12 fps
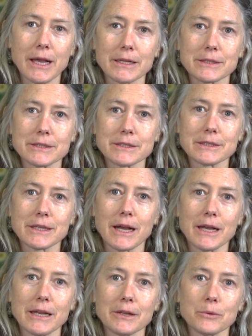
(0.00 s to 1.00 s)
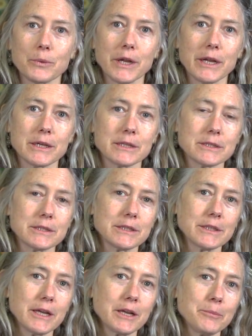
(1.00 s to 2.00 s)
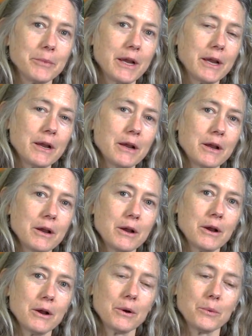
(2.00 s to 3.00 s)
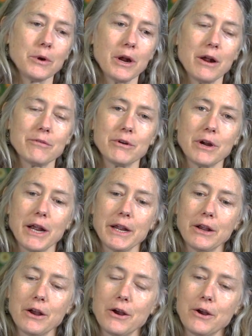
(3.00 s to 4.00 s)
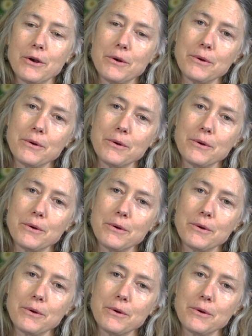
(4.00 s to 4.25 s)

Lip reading: and silent wings to take me wherever I go.